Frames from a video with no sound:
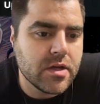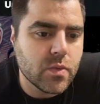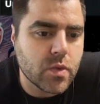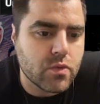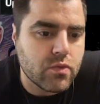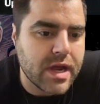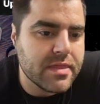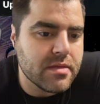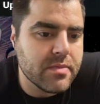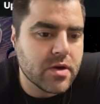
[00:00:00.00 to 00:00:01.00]
We're right
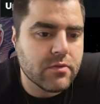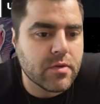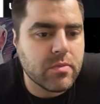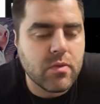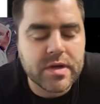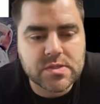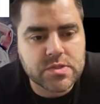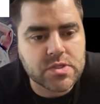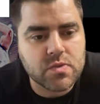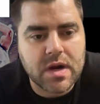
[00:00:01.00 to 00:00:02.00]
in the middle for points,
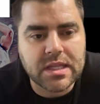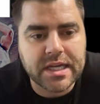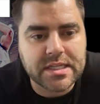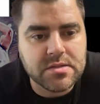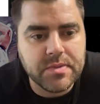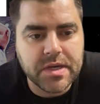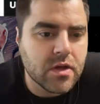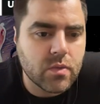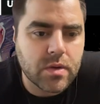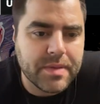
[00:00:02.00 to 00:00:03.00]
which is where I like to be.
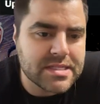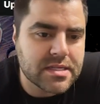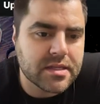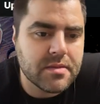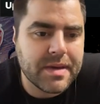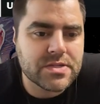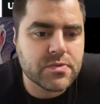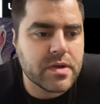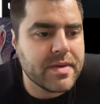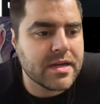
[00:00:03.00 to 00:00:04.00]
We're basically the best
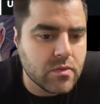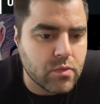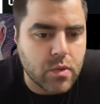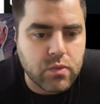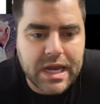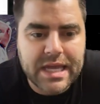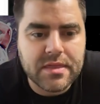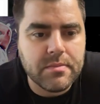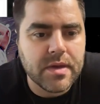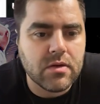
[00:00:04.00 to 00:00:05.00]
rebounding. We're right in
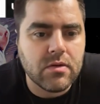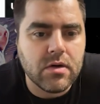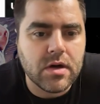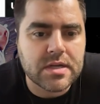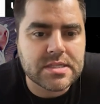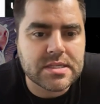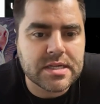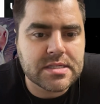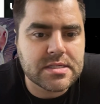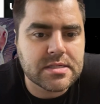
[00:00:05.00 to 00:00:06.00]
the middle on
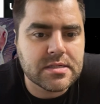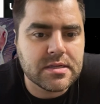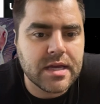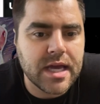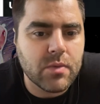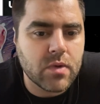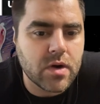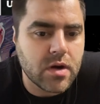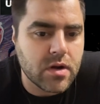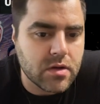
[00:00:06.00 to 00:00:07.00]
assists, and
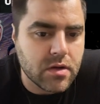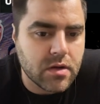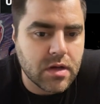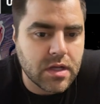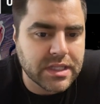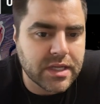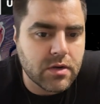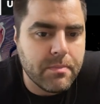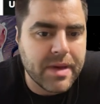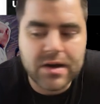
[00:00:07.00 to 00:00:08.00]
we're a little
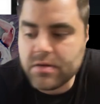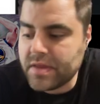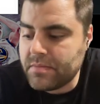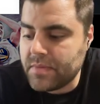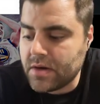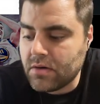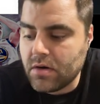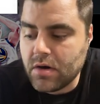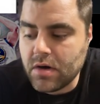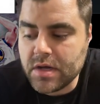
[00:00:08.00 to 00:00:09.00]
better than middle
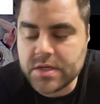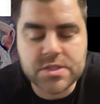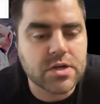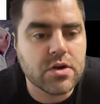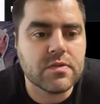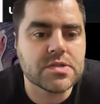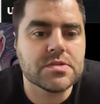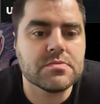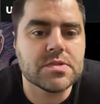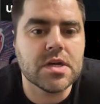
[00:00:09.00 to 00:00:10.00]
on turnovers.
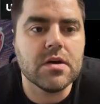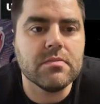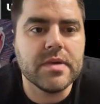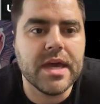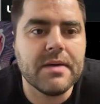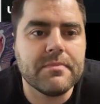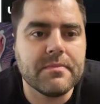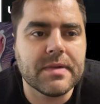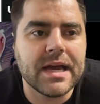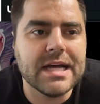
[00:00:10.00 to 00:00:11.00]
So yeah,
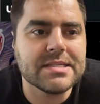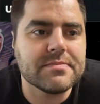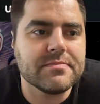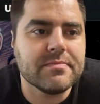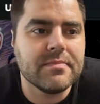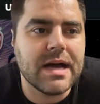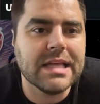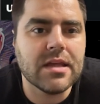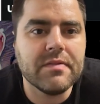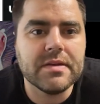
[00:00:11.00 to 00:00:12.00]
guys, I
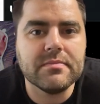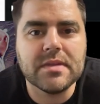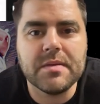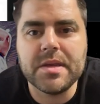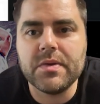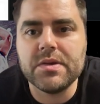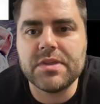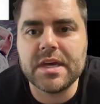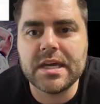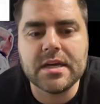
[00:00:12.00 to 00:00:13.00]
love it. Let me know what you
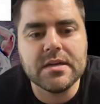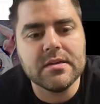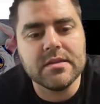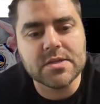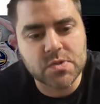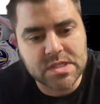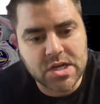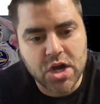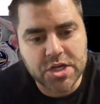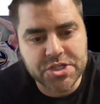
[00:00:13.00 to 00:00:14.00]
think. This was an
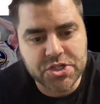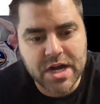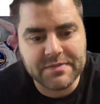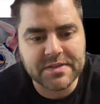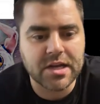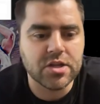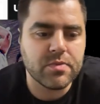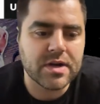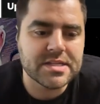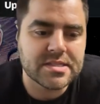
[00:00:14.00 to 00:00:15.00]
auction draft. I got all the
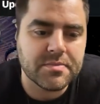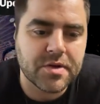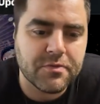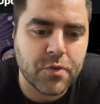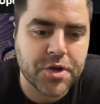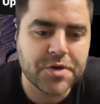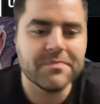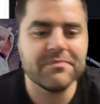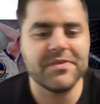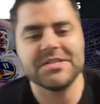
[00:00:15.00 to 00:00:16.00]
prices up there for you.
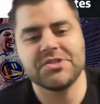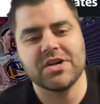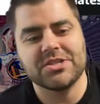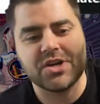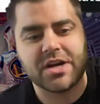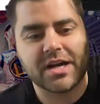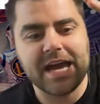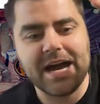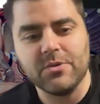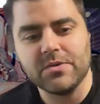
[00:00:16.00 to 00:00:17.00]
Fantasy Trash Talk
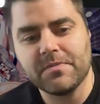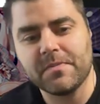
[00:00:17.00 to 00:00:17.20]
out.